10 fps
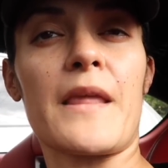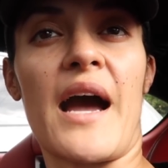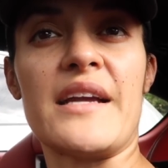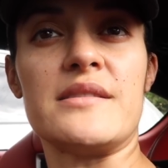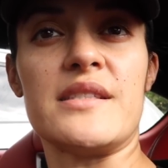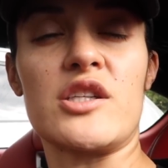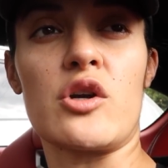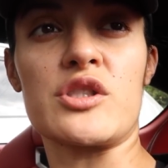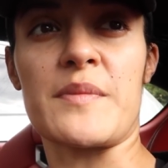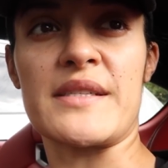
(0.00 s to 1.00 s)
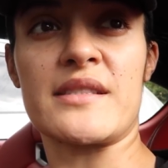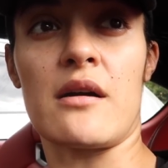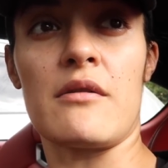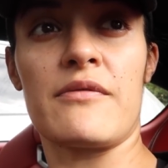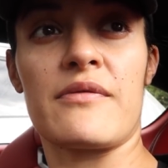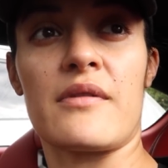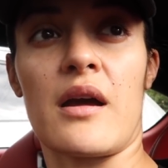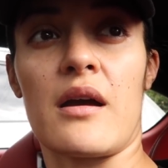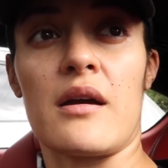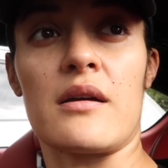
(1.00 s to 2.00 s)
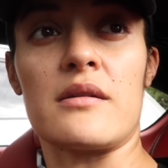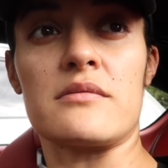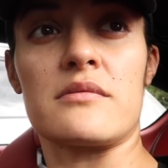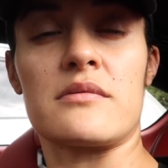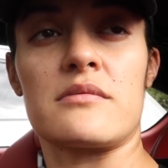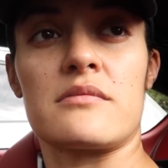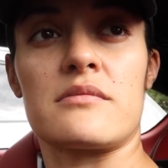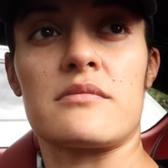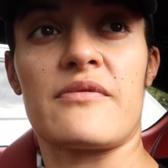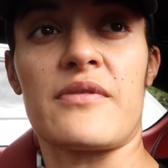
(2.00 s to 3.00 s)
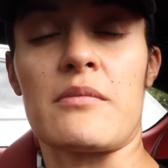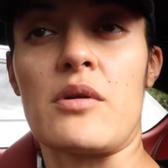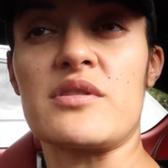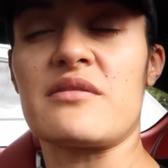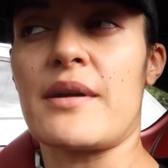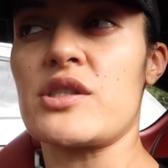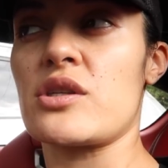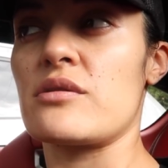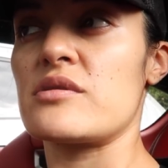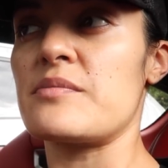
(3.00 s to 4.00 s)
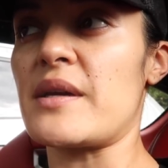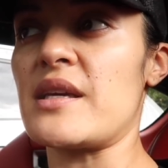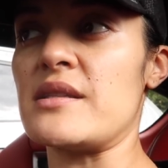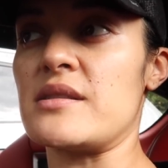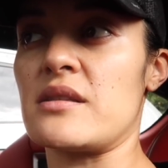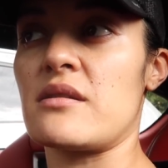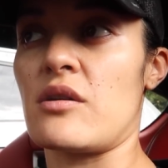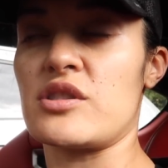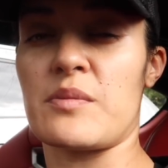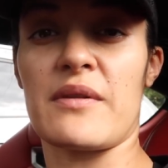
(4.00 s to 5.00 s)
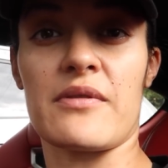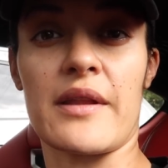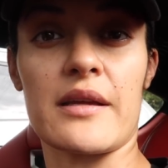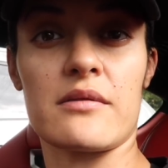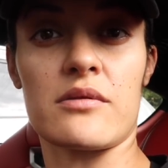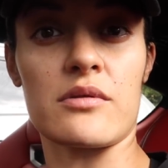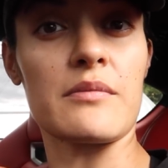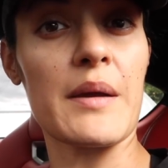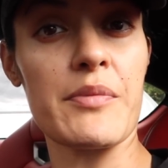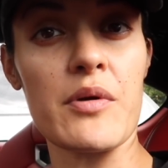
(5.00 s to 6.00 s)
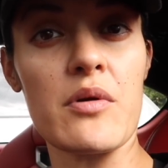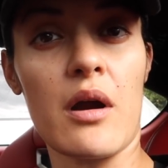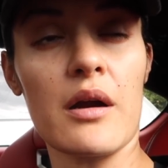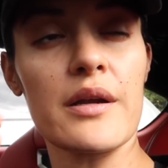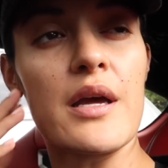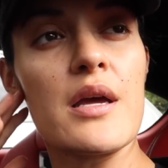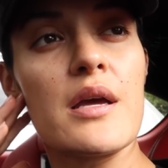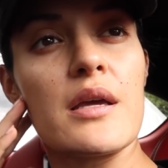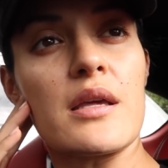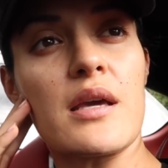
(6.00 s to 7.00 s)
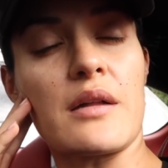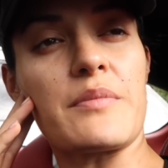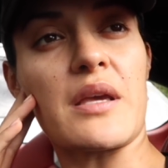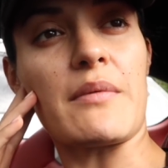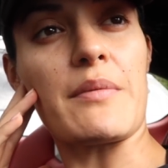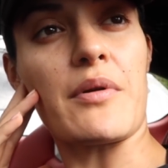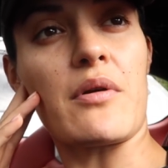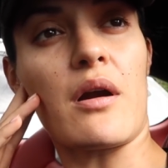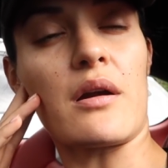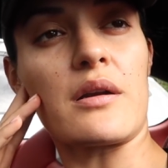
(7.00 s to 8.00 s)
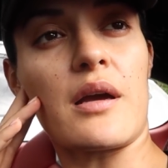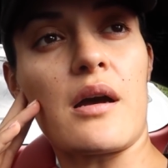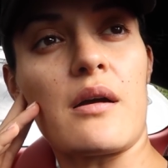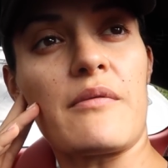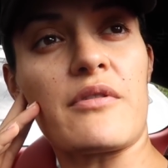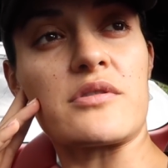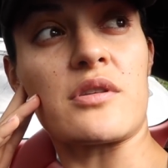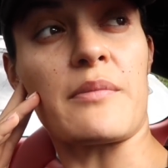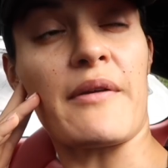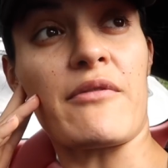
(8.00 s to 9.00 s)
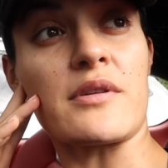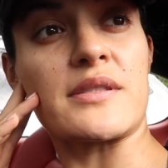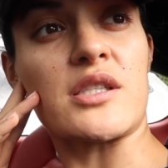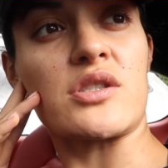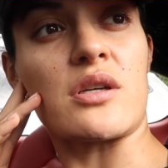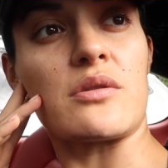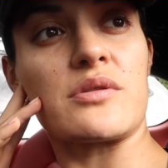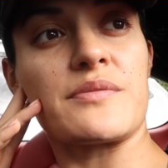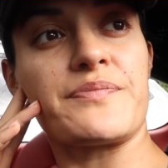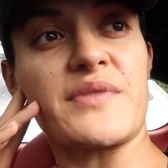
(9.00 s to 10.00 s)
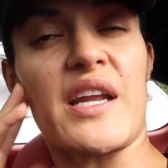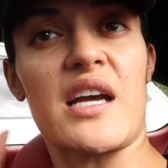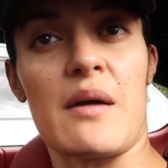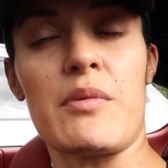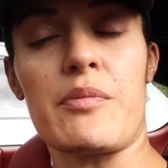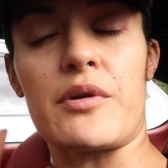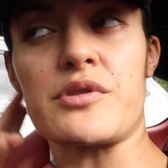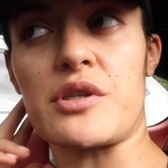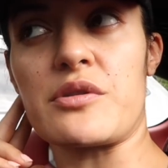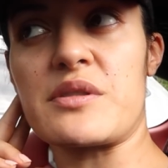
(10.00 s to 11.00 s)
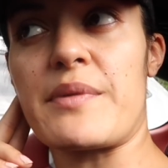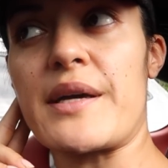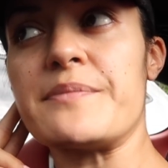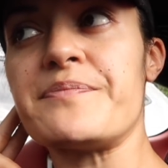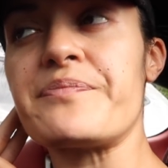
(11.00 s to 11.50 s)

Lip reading: I did coach myself for most of my shows, but he did coach me for like through my pro card. He helped me get my pro card for my first 6 shows and a couple pro shows. But